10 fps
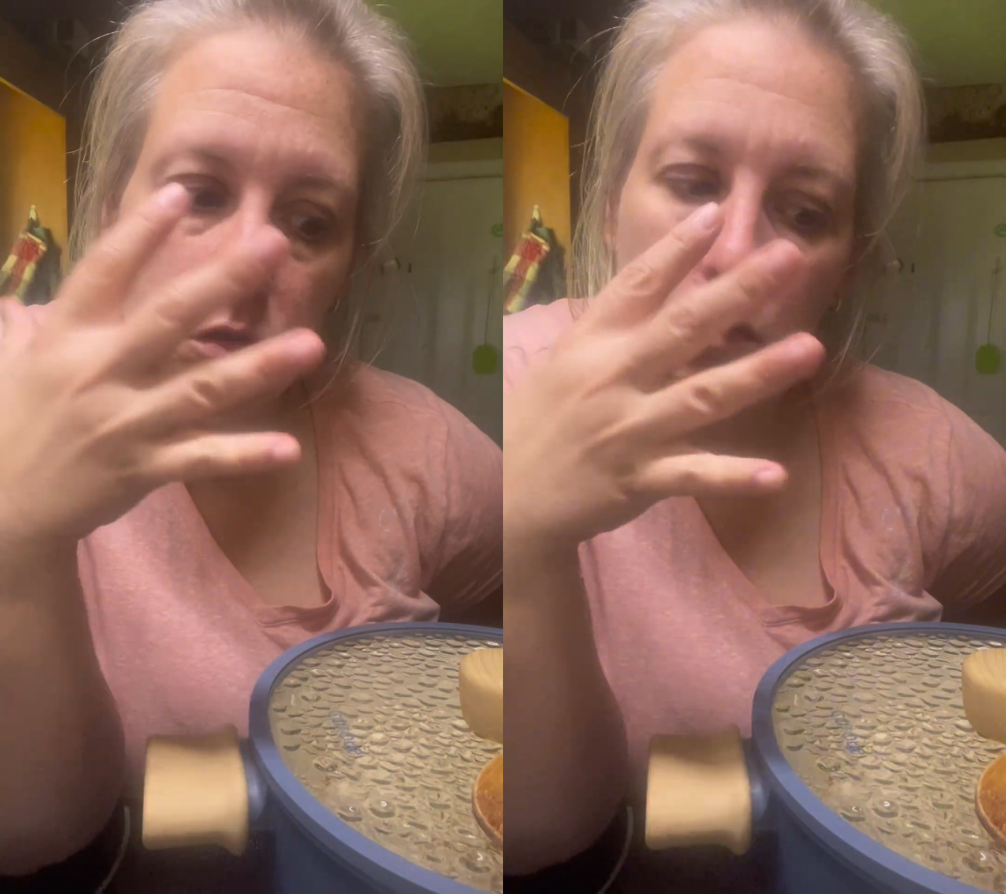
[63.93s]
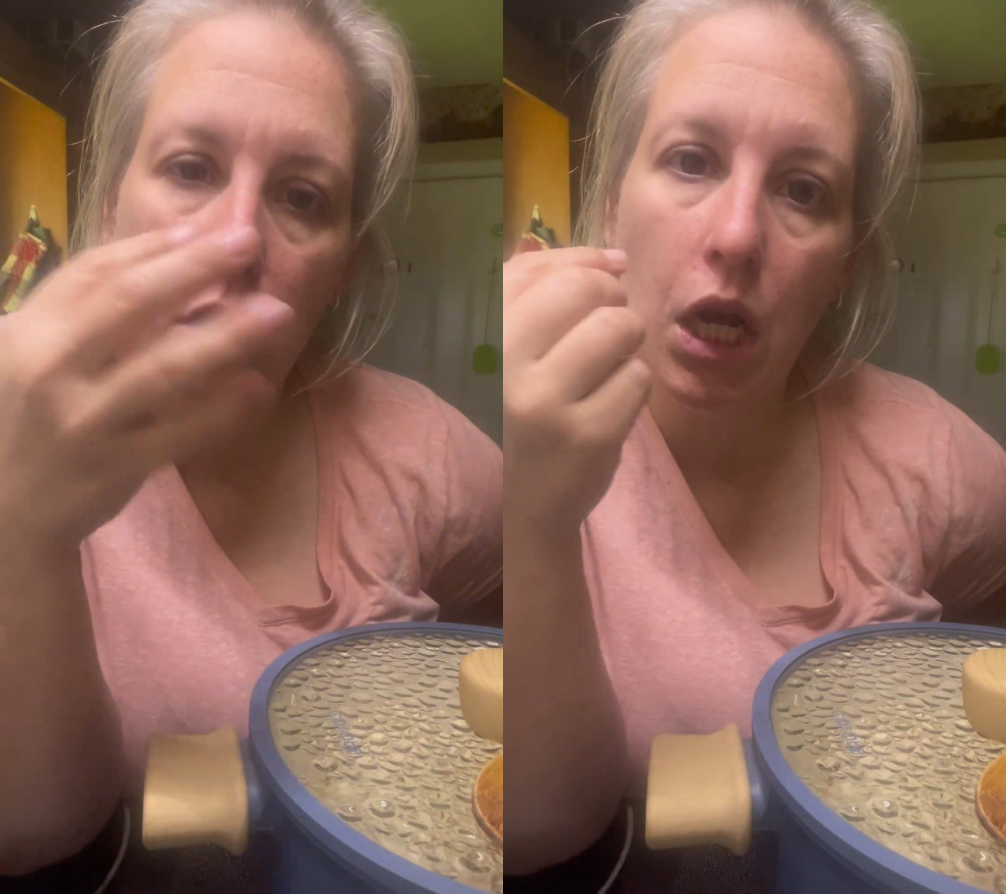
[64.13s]

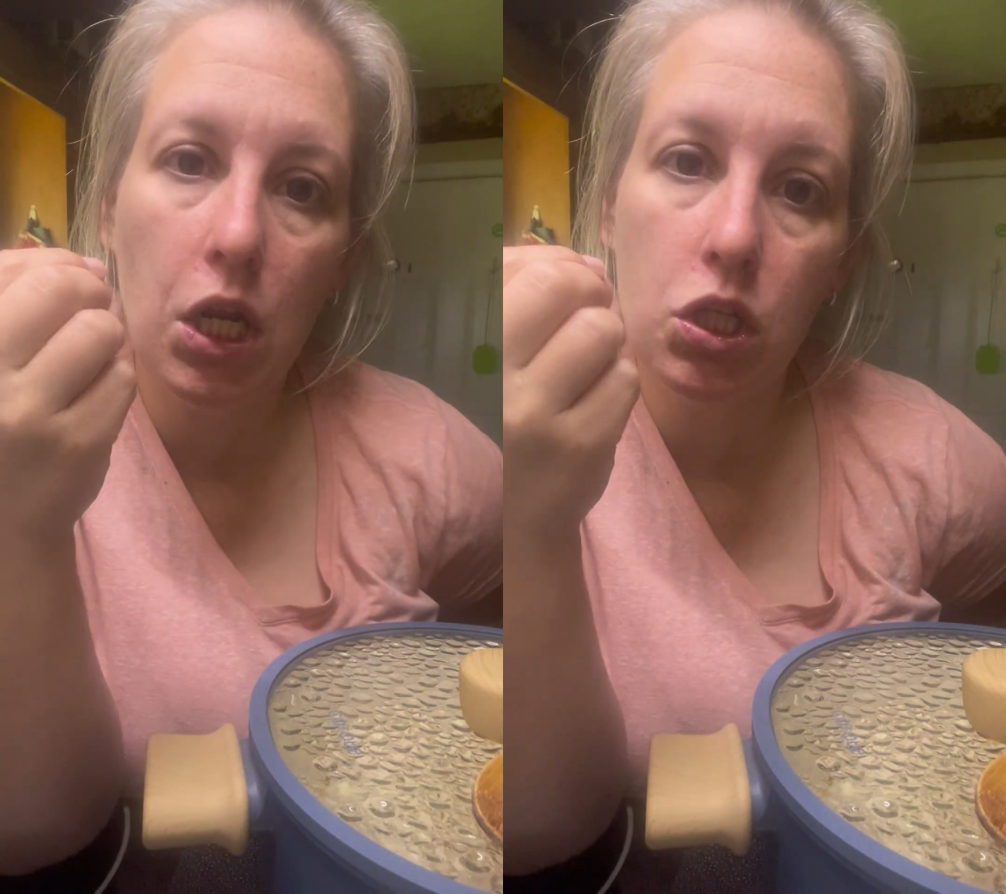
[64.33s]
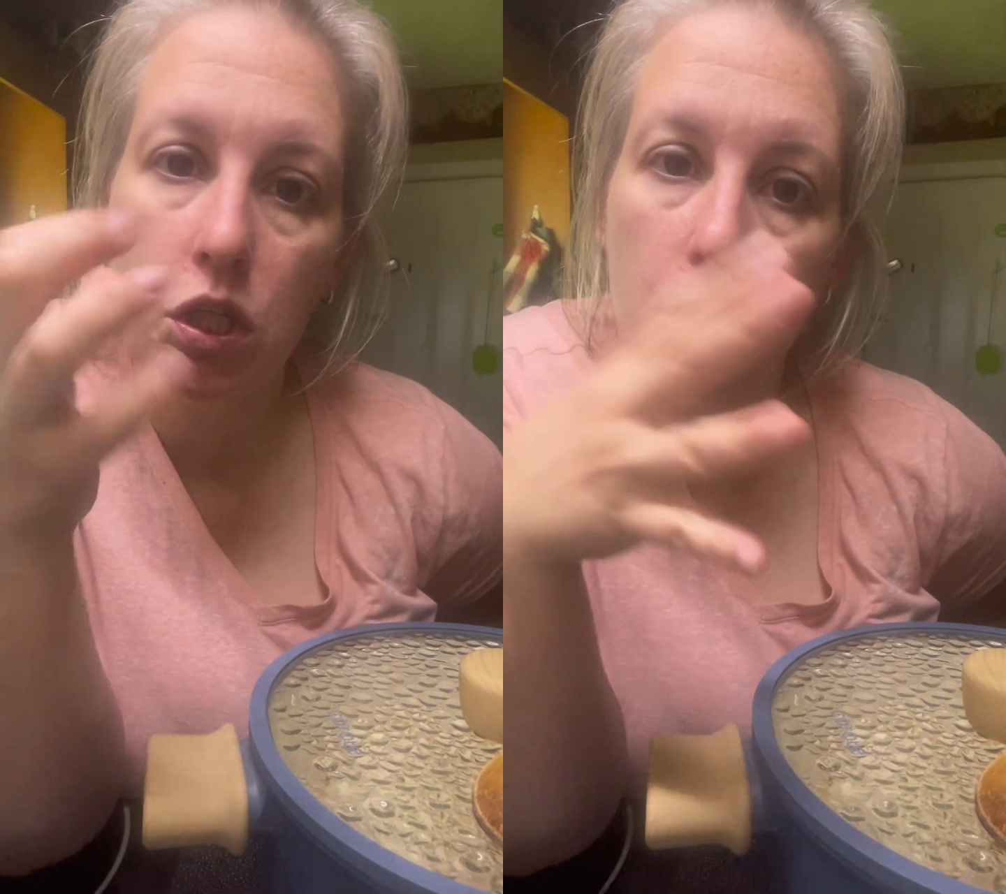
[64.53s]
We're
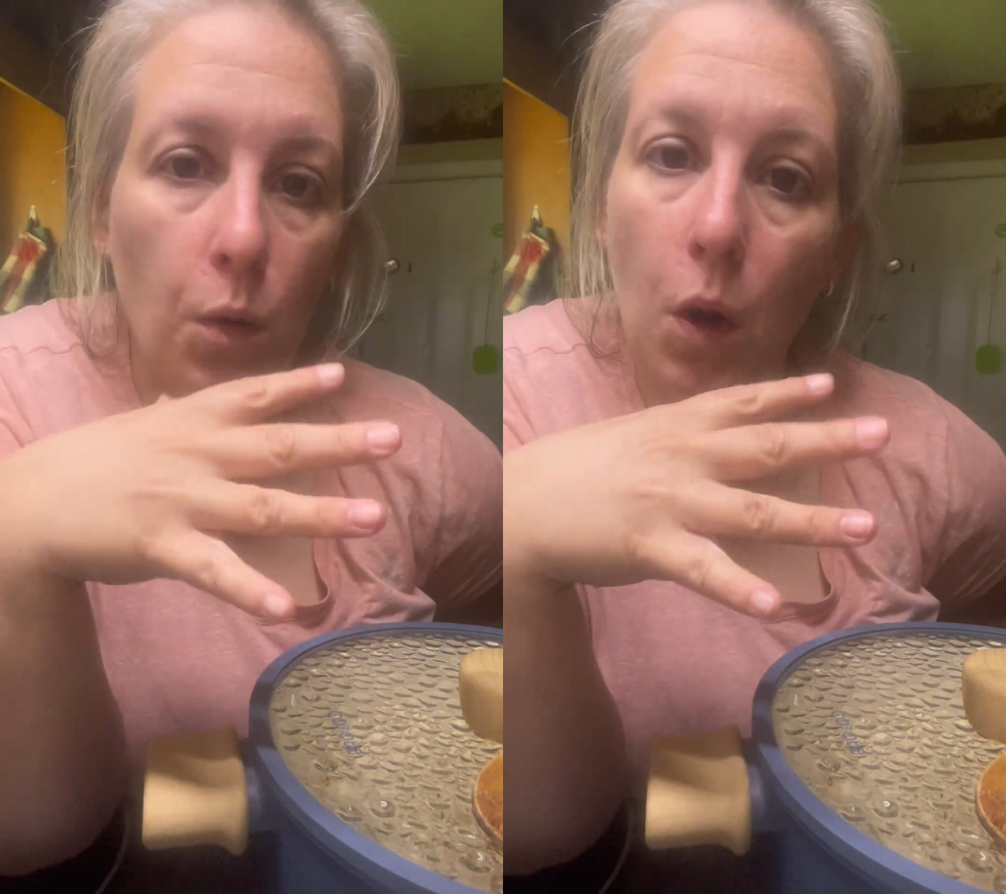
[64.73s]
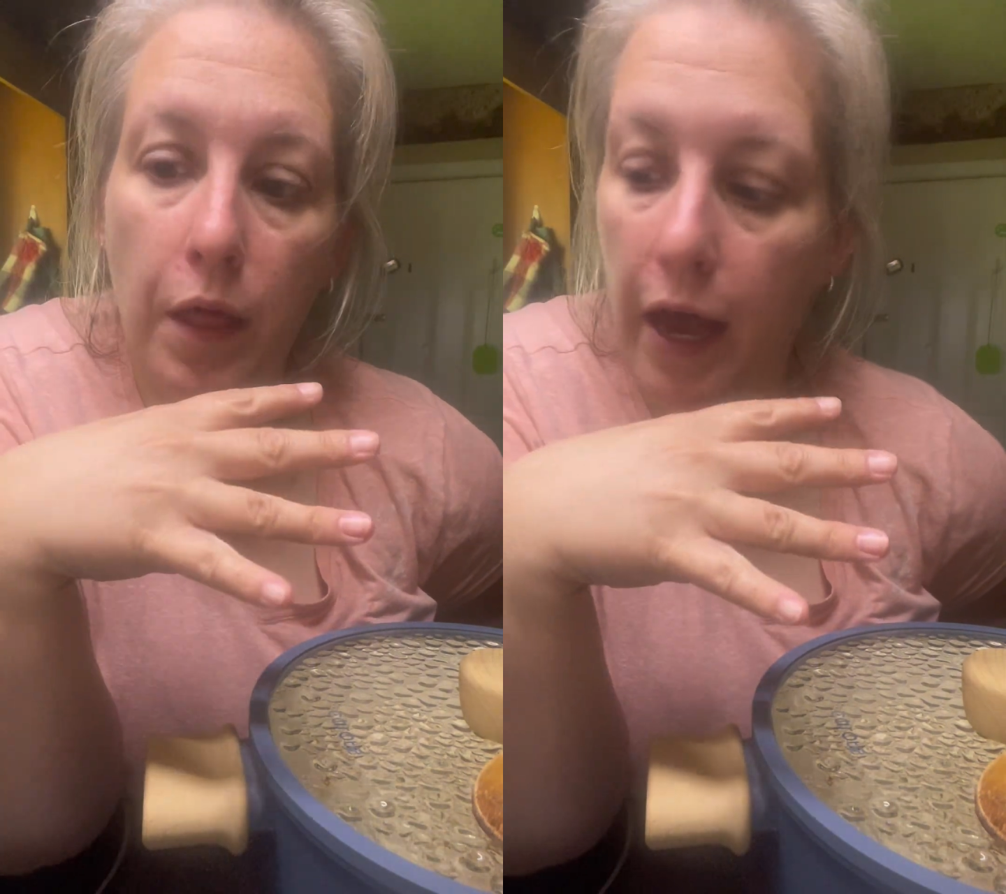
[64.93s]
gonna
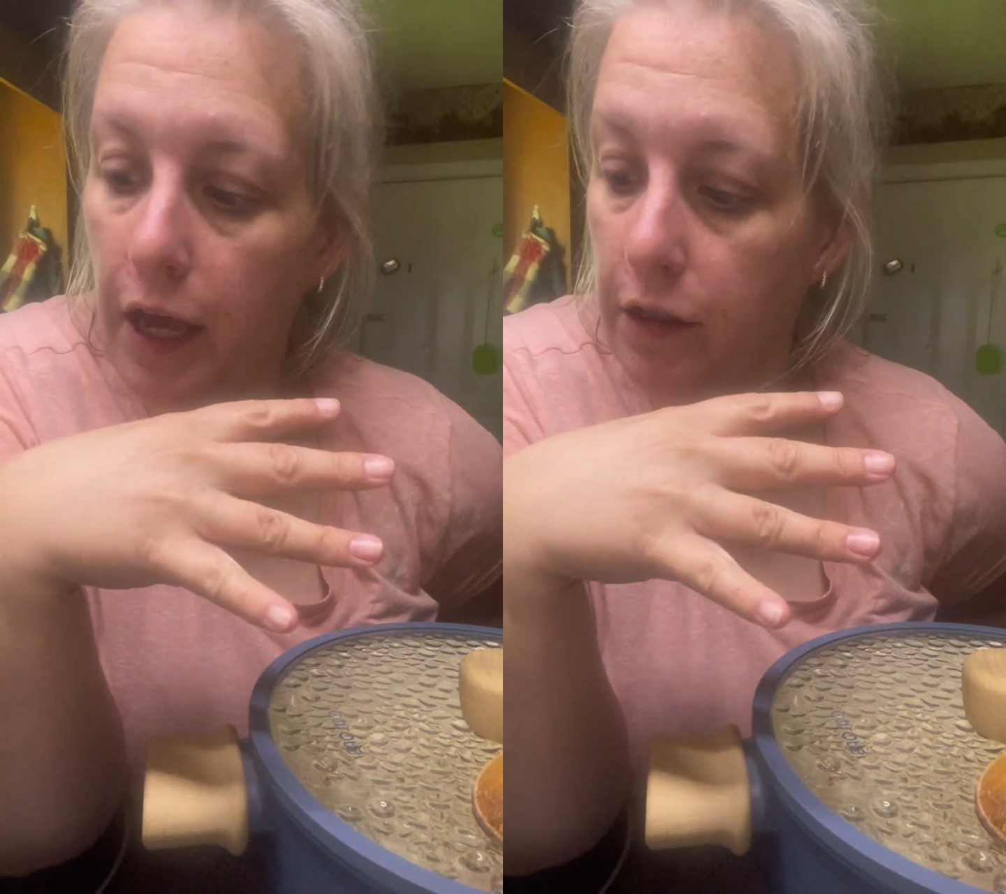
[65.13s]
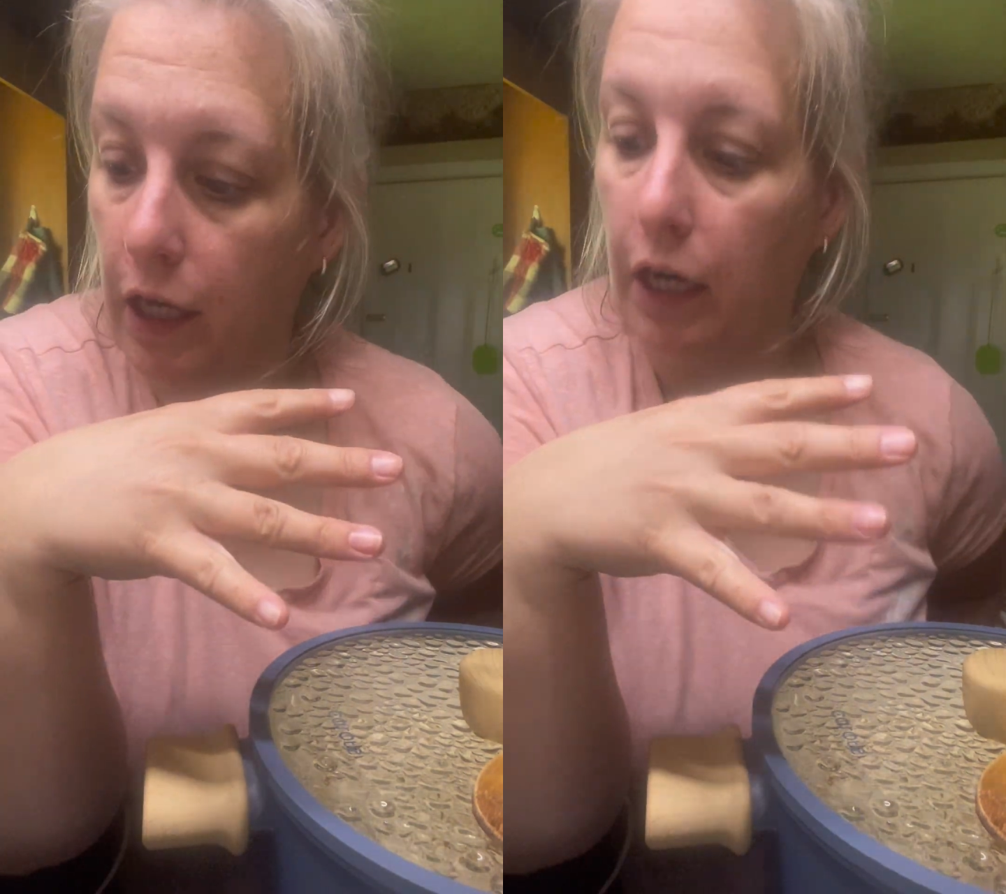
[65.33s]
throw that
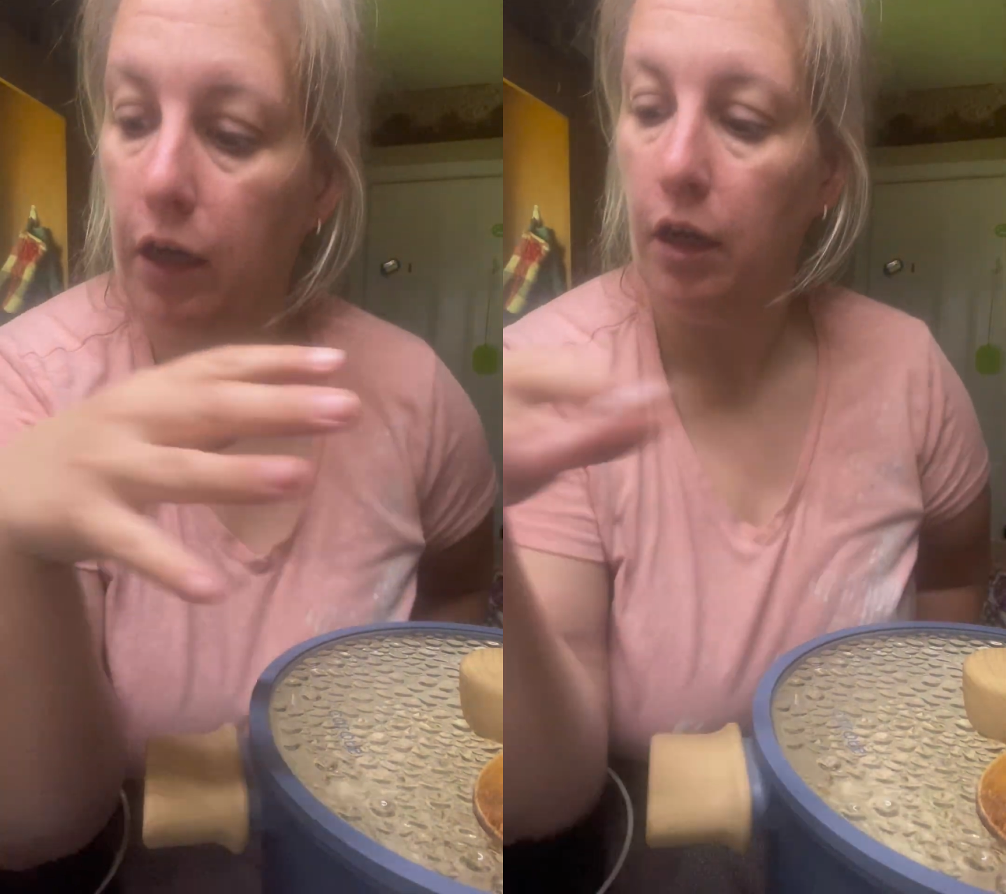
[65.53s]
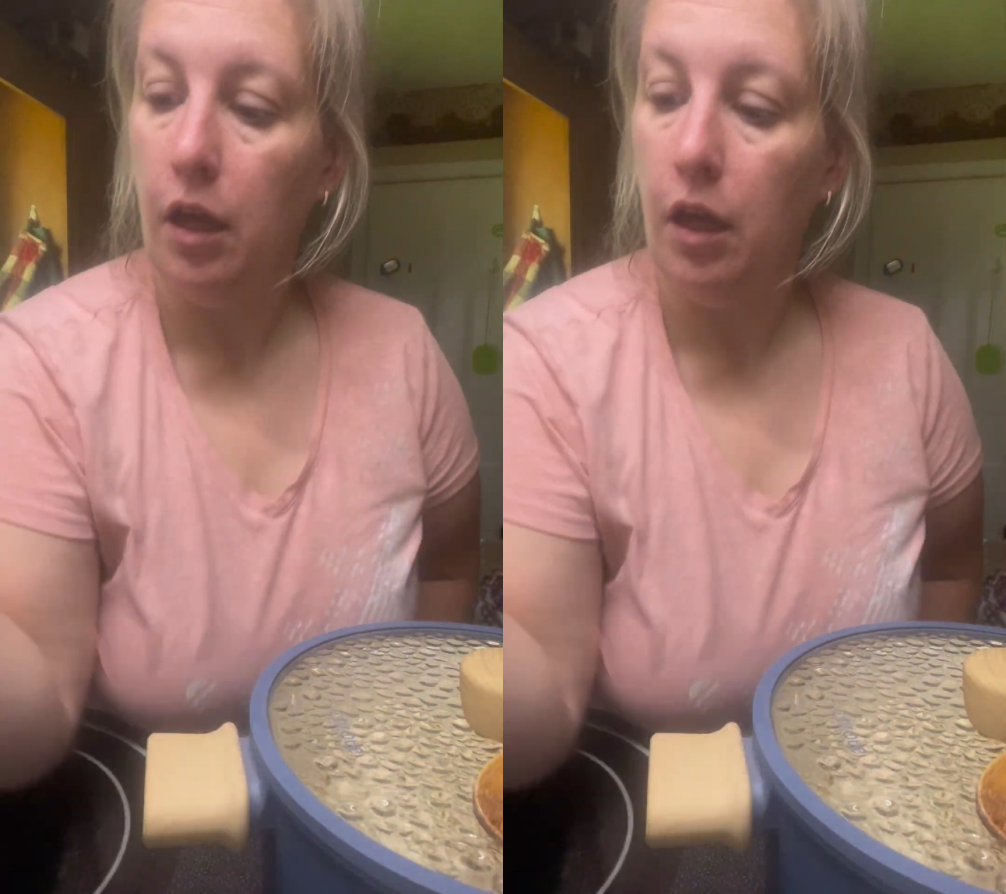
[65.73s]
in there.